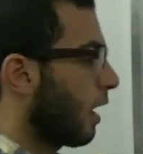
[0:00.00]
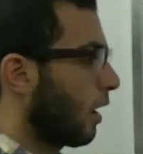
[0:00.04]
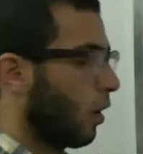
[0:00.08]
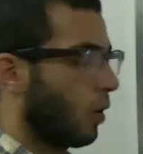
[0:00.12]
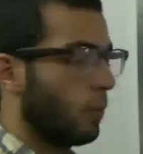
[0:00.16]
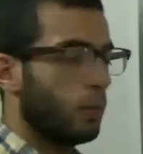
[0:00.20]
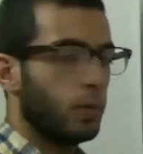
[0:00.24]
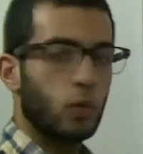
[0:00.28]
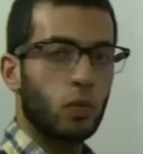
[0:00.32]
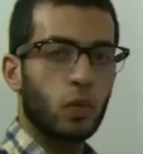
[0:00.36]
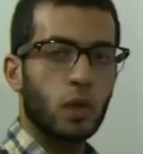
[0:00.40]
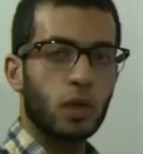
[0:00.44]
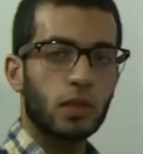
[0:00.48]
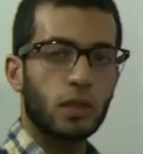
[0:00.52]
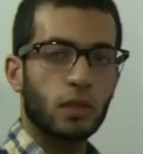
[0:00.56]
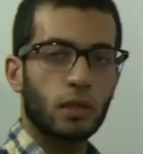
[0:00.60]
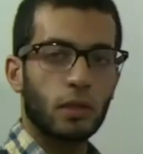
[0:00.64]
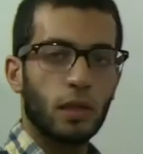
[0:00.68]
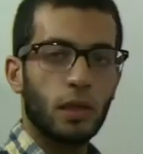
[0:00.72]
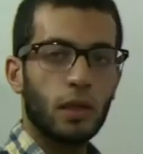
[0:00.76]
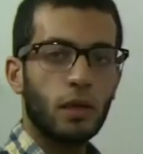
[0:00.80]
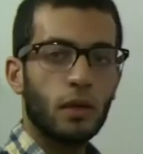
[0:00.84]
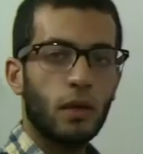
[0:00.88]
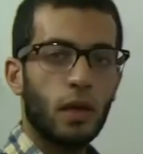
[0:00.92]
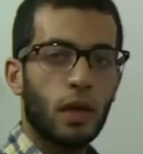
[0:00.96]
I hope it was
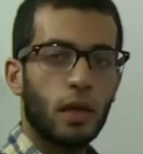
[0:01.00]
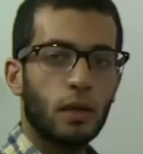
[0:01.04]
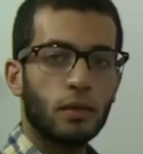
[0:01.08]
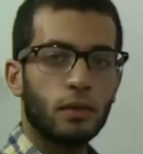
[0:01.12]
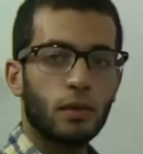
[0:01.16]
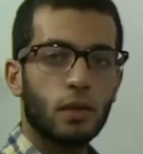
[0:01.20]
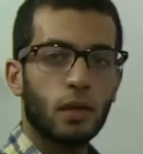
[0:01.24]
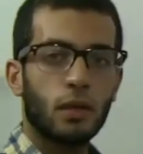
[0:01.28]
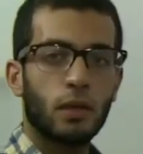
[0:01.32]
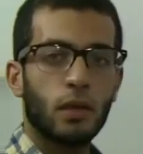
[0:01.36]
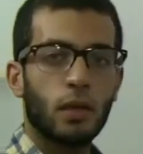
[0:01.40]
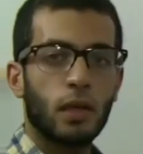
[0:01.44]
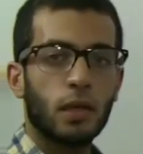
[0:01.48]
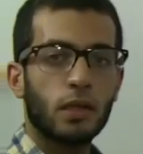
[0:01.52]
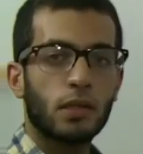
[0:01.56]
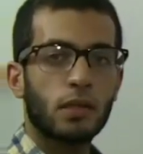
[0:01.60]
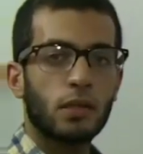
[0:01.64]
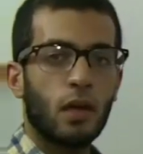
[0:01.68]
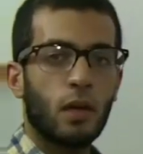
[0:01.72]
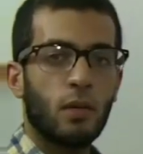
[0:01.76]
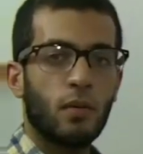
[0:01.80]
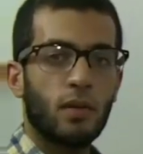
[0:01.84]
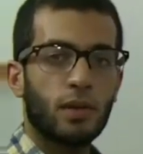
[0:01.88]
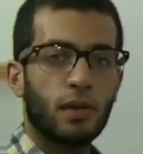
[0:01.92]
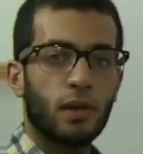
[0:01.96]
clear. Until the next
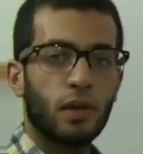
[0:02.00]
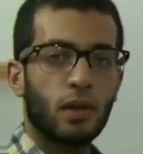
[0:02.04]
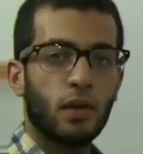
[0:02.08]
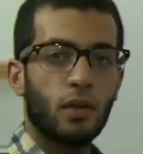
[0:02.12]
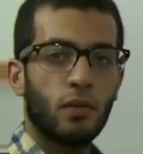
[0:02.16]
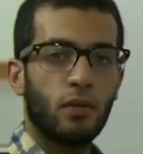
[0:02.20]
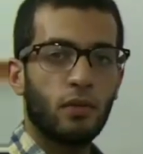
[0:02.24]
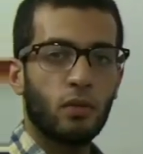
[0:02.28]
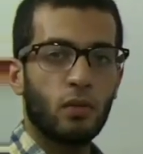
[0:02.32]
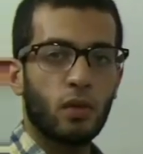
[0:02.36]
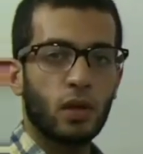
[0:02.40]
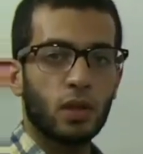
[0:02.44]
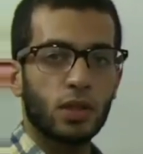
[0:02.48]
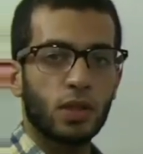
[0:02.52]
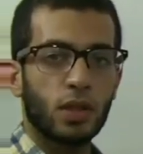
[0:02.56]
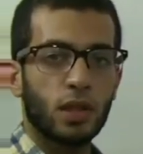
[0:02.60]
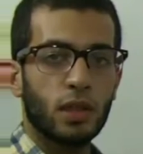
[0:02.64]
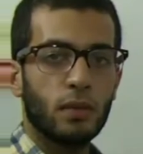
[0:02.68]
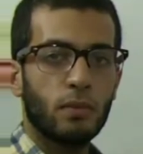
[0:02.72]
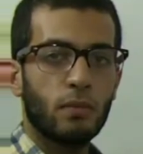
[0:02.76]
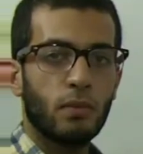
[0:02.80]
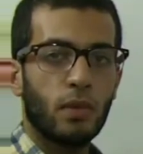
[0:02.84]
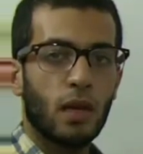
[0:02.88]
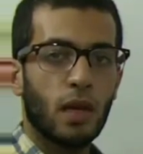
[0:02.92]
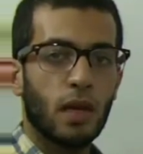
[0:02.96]
time, I thank you for
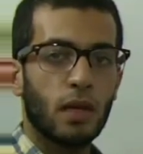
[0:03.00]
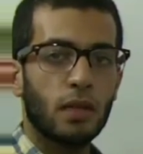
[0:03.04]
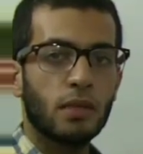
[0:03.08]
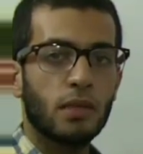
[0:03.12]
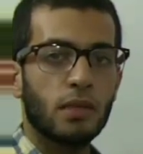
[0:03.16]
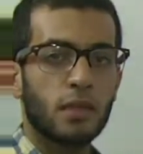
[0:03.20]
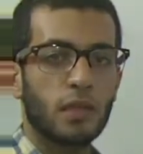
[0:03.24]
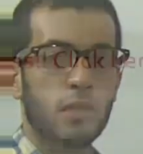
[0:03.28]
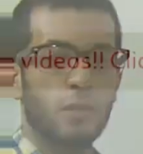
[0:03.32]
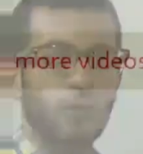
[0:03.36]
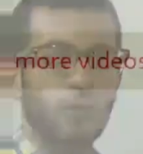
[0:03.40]
watching and see